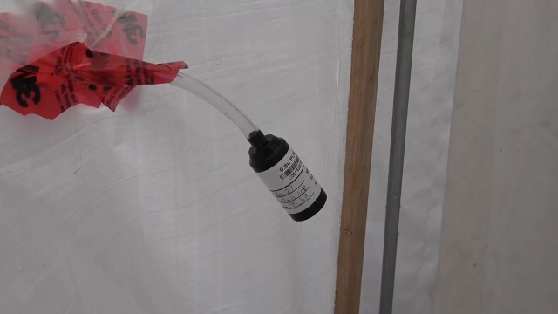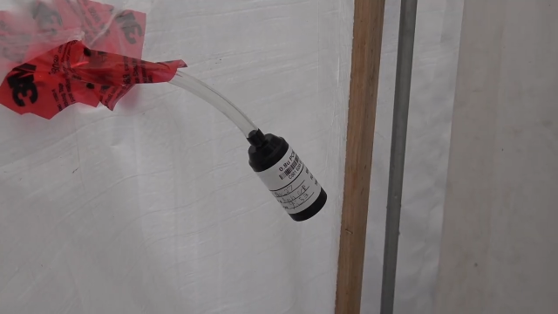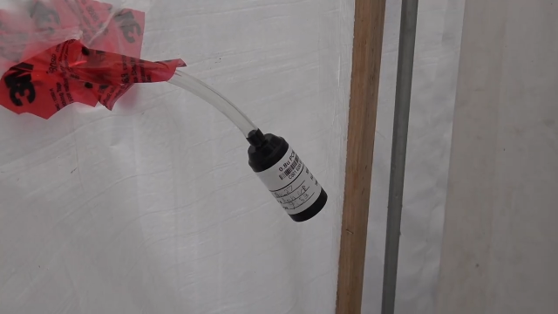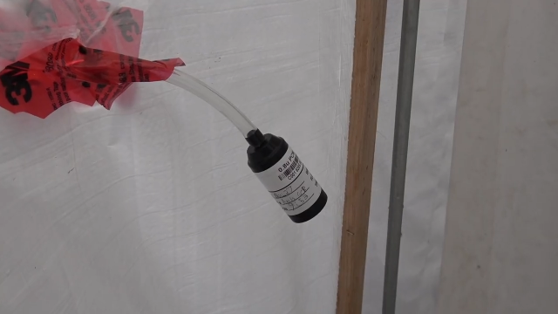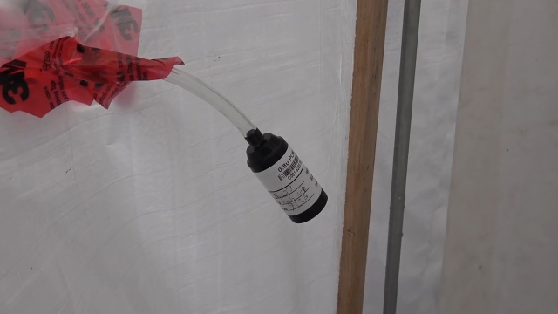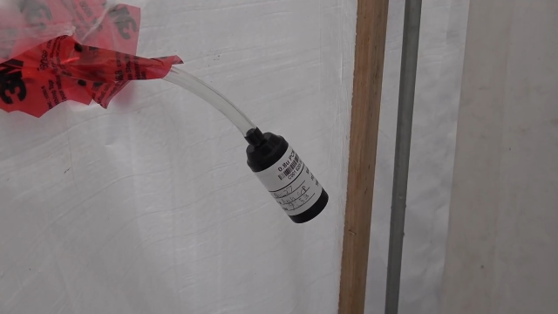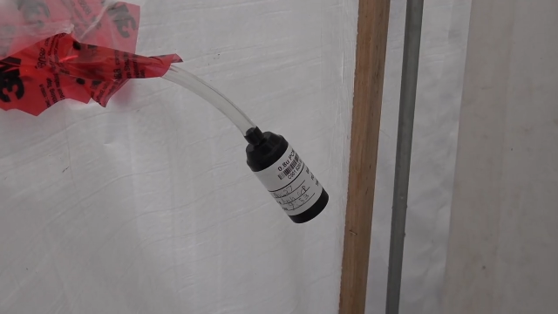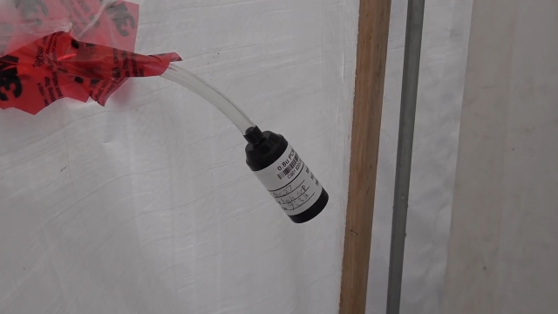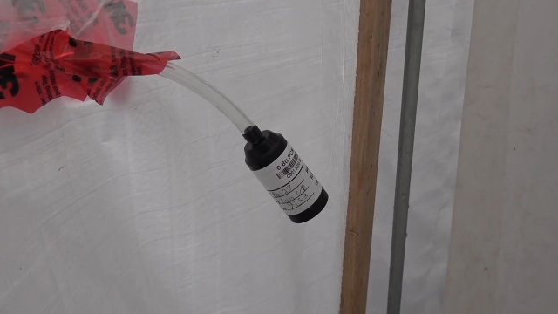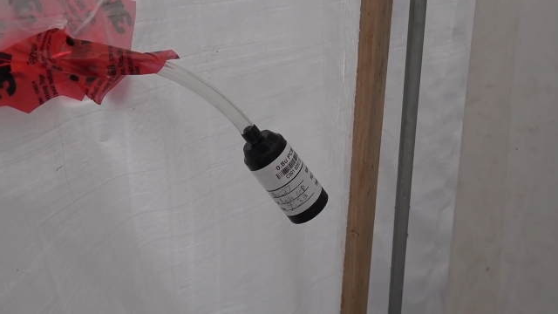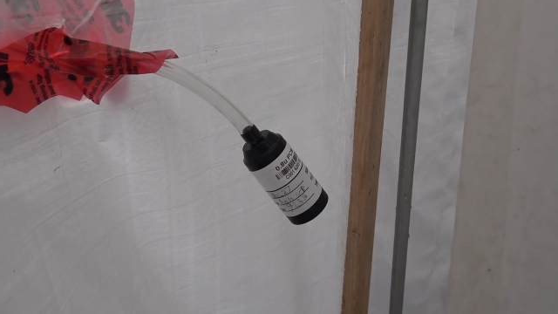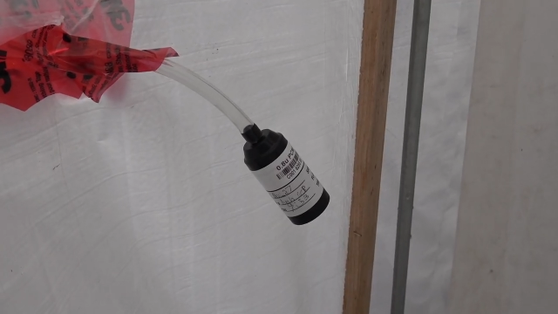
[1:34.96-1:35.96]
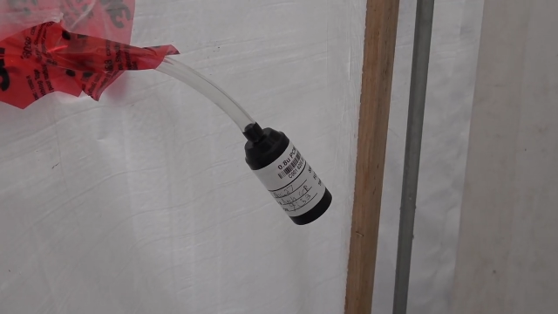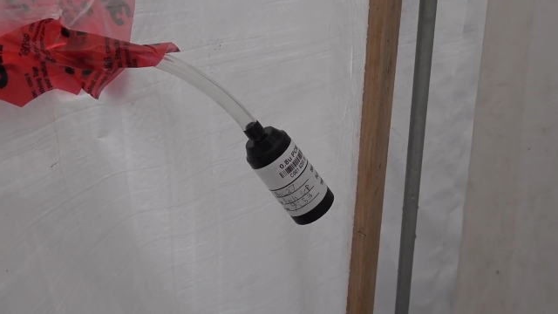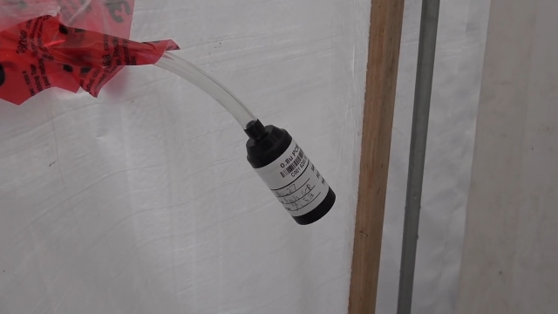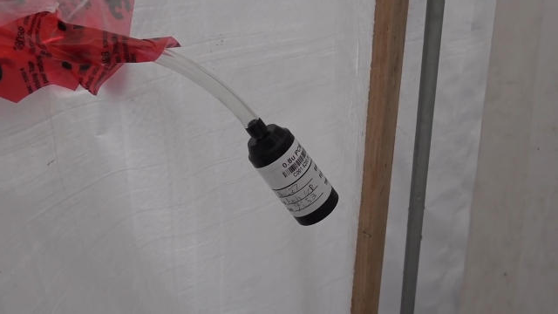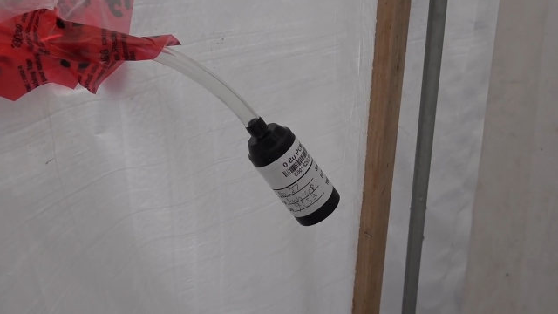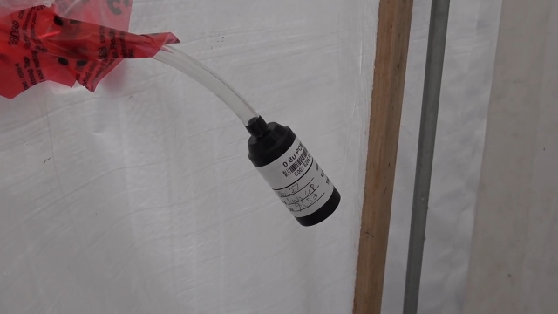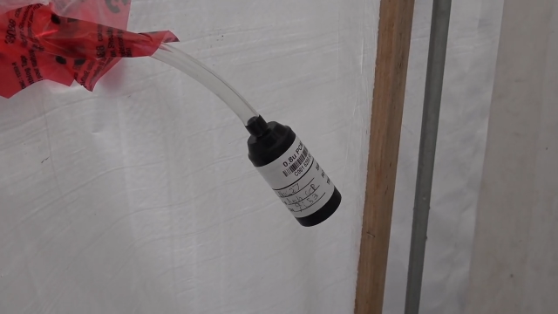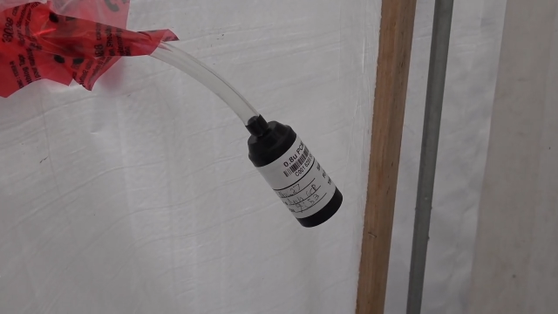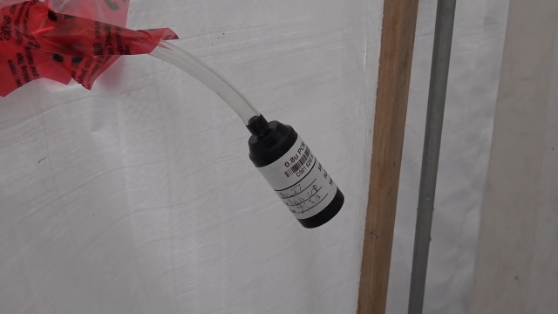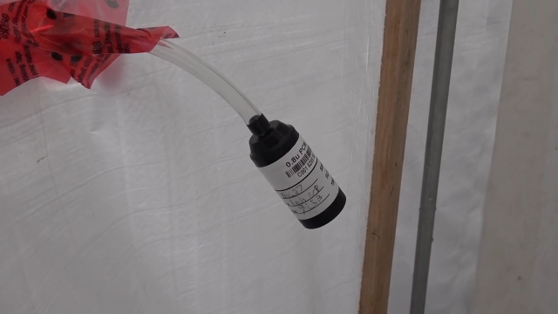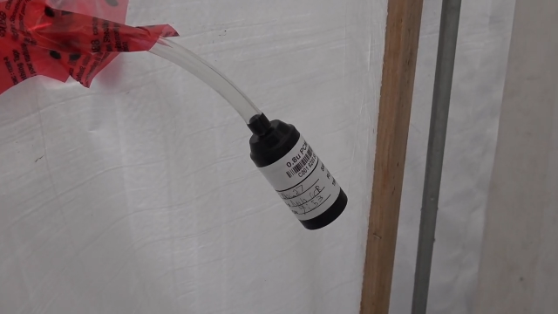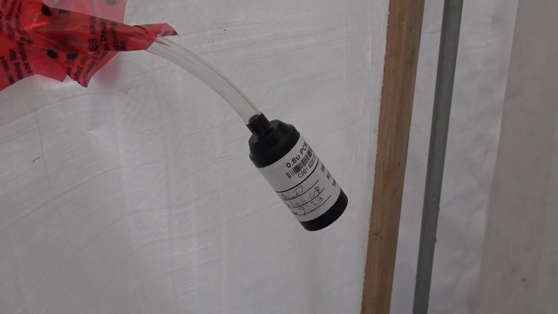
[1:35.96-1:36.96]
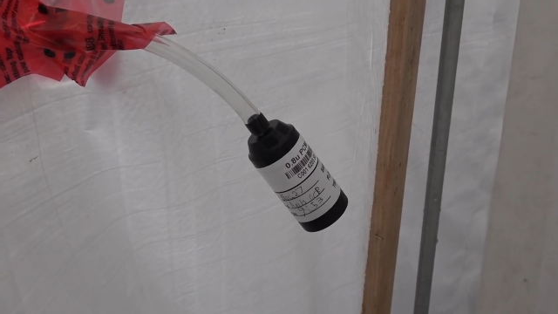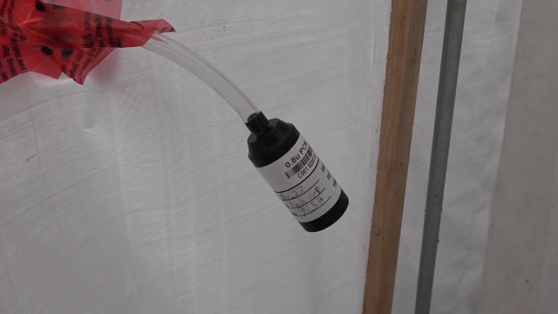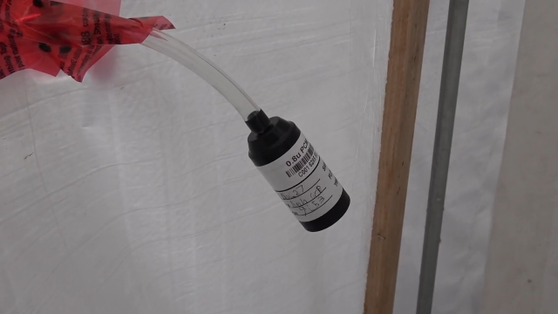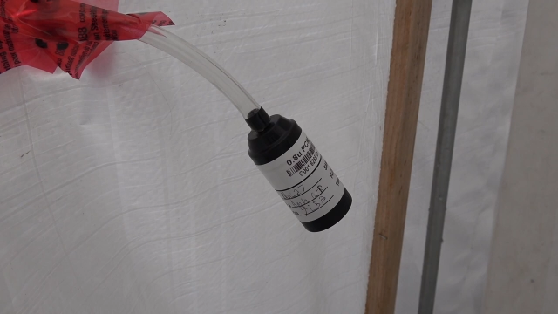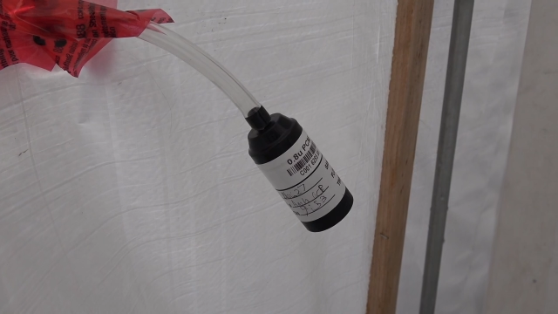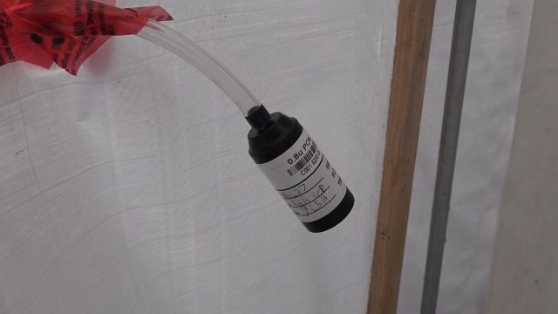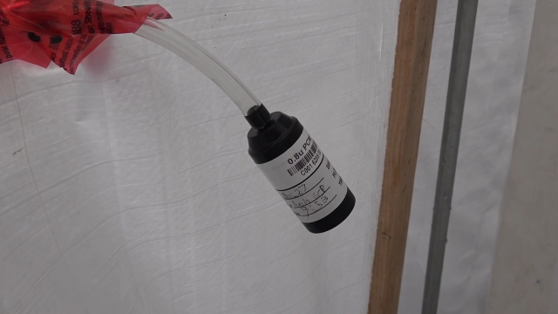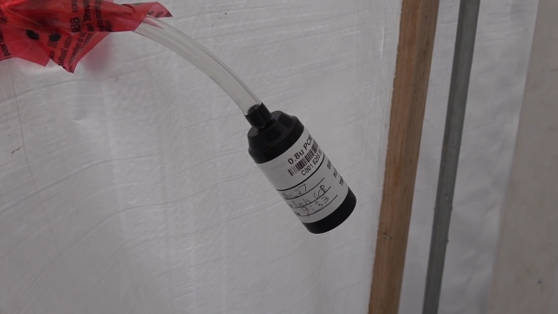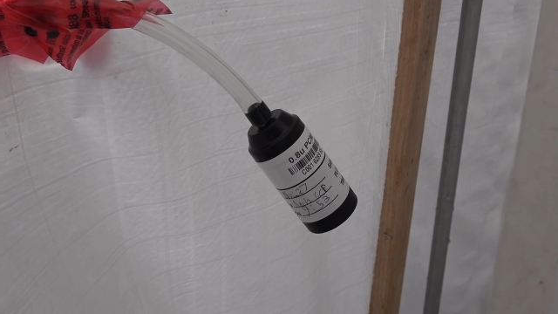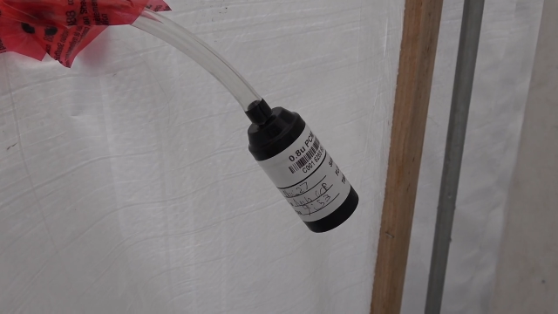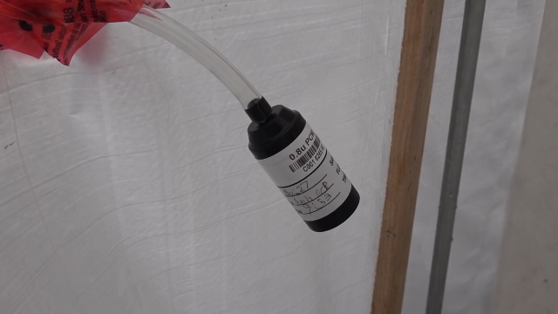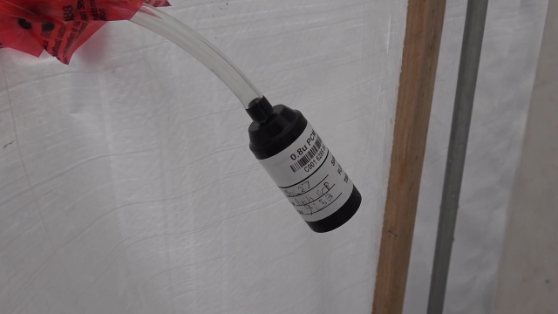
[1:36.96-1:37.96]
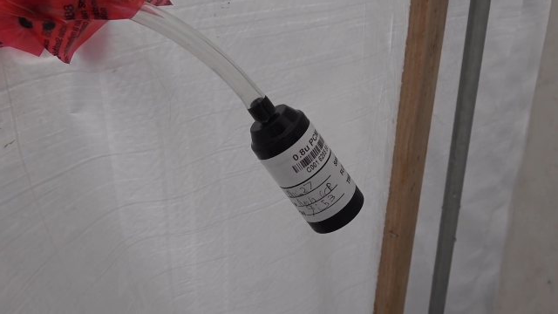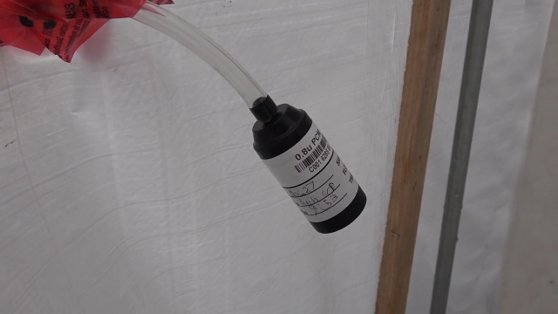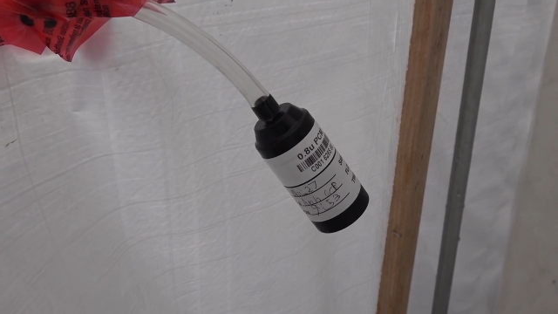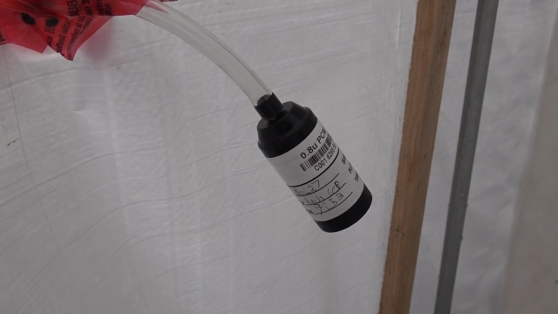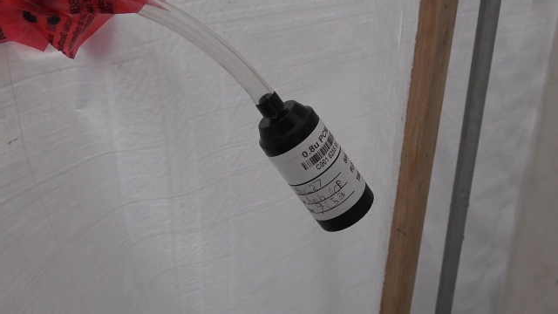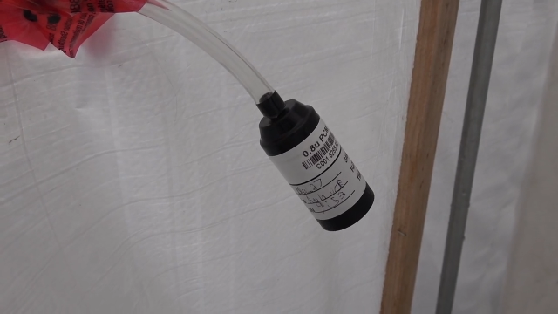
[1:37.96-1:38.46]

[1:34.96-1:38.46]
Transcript: (no speaker visible)